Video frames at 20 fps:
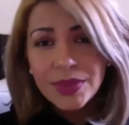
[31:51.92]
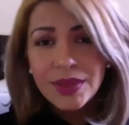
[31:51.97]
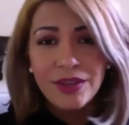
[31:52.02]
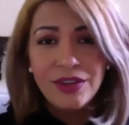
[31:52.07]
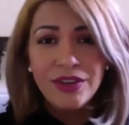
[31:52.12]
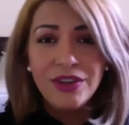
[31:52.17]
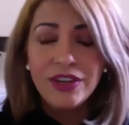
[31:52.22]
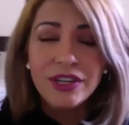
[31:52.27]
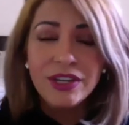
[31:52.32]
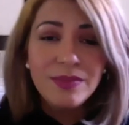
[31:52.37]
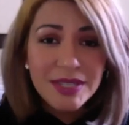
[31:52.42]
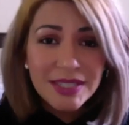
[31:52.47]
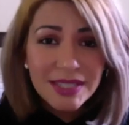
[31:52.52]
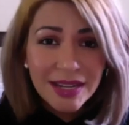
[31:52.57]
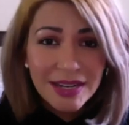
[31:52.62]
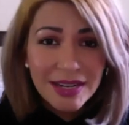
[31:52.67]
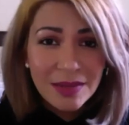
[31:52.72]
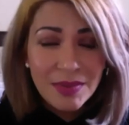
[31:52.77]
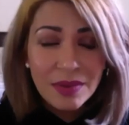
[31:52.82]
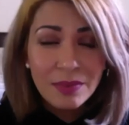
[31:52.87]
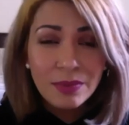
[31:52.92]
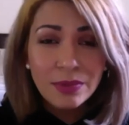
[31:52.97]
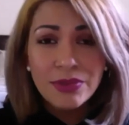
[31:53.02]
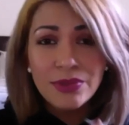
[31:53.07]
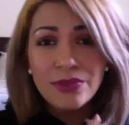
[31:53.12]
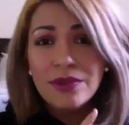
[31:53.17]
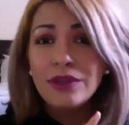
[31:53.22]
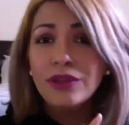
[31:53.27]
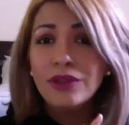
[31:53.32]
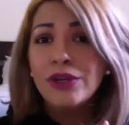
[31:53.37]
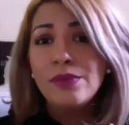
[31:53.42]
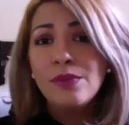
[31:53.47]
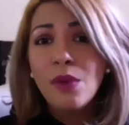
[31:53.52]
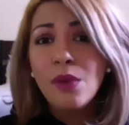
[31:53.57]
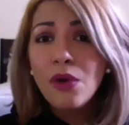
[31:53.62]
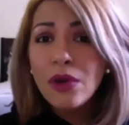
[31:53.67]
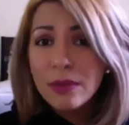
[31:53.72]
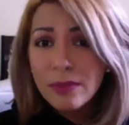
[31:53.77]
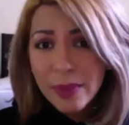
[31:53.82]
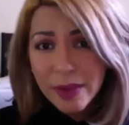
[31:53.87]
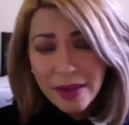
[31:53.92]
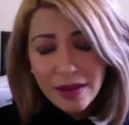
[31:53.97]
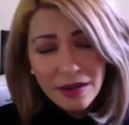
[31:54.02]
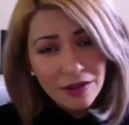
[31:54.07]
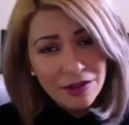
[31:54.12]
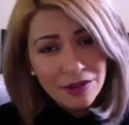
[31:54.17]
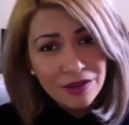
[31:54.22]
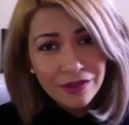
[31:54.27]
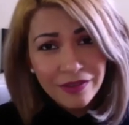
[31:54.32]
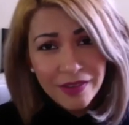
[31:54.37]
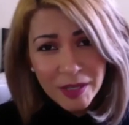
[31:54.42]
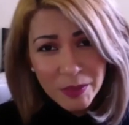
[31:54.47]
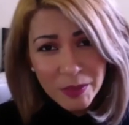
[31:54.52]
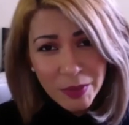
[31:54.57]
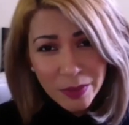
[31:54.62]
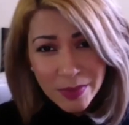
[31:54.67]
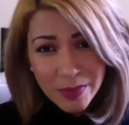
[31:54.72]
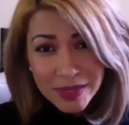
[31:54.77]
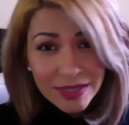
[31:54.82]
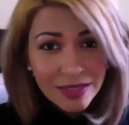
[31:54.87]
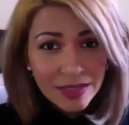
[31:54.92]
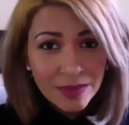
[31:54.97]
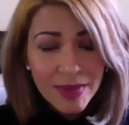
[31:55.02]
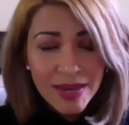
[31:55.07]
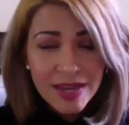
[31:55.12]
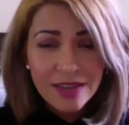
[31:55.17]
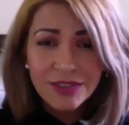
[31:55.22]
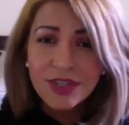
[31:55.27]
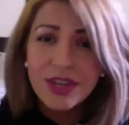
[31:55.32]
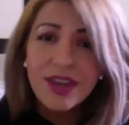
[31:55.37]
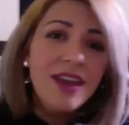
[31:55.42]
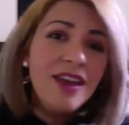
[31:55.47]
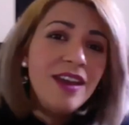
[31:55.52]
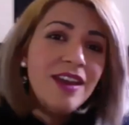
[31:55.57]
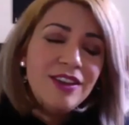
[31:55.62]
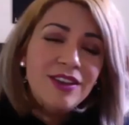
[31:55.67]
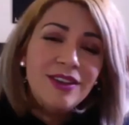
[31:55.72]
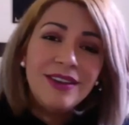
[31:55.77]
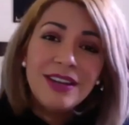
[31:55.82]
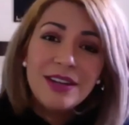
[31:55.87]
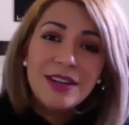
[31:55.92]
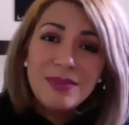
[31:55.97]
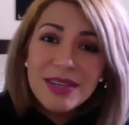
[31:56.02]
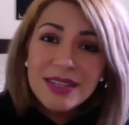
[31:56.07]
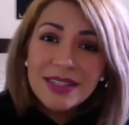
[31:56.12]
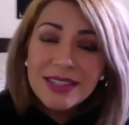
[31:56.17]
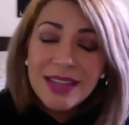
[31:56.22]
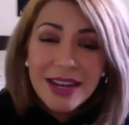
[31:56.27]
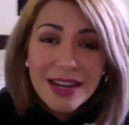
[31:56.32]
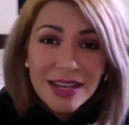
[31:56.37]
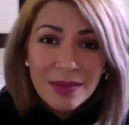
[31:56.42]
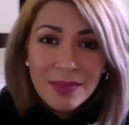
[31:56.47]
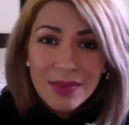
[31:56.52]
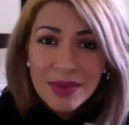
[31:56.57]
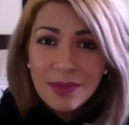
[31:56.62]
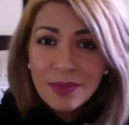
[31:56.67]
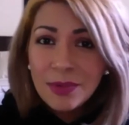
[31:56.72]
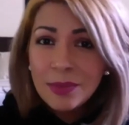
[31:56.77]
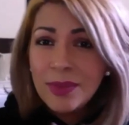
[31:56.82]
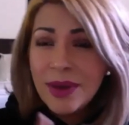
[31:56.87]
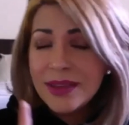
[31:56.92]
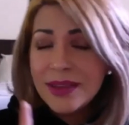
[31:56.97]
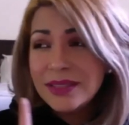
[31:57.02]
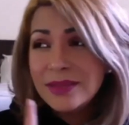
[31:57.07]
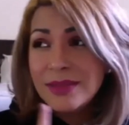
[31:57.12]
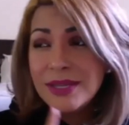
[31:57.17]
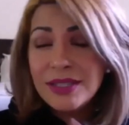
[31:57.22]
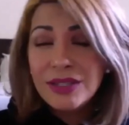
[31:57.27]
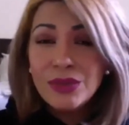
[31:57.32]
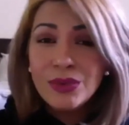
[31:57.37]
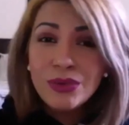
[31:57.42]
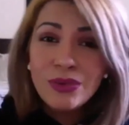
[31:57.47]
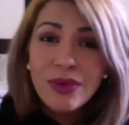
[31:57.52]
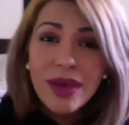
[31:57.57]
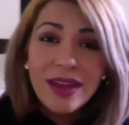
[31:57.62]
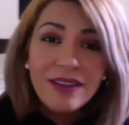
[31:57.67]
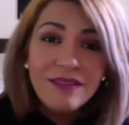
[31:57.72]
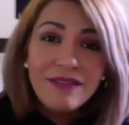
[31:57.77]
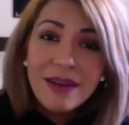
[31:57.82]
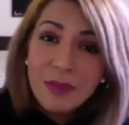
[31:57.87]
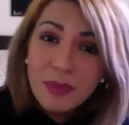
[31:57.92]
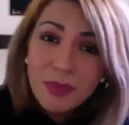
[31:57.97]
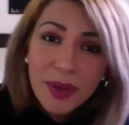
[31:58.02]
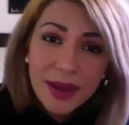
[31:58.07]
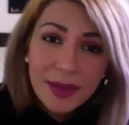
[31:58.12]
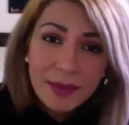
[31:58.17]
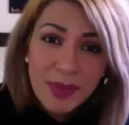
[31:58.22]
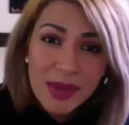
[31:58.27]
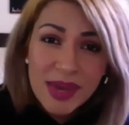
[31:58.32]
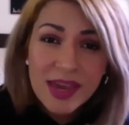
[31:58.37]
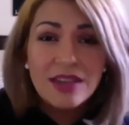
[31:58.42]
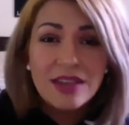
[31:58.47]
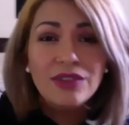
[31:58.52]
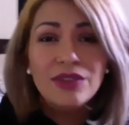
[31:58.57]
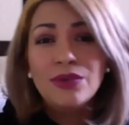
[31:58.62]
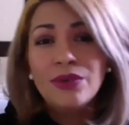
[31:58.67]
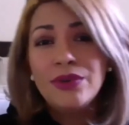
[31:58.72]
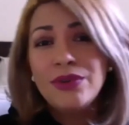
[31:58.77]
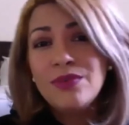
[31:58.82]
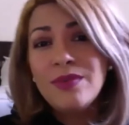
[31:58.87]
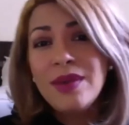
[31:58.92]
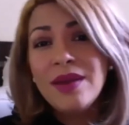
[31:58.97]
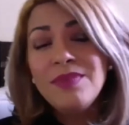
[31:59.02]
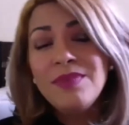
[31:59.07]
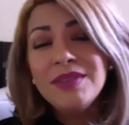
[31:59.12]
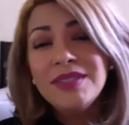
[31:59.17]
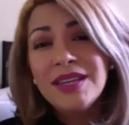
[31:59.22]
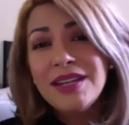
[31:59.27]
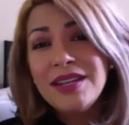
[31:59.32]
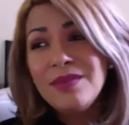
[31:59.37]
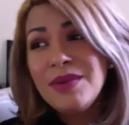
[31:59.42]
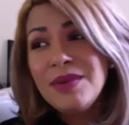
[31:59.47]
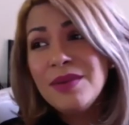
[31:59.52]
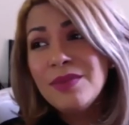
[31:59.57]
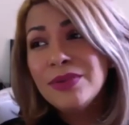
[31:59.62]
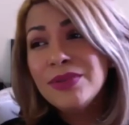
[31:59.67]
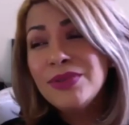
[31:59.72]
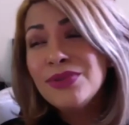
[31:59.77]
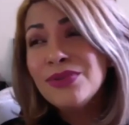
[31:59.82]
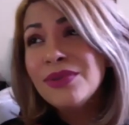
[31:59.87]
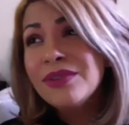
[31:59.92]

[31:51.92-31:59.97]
You're going to be sending people to the learn more button on your Facebook business page. You're going to be sending people possibly to an Eventbrite page, or you might be sending people to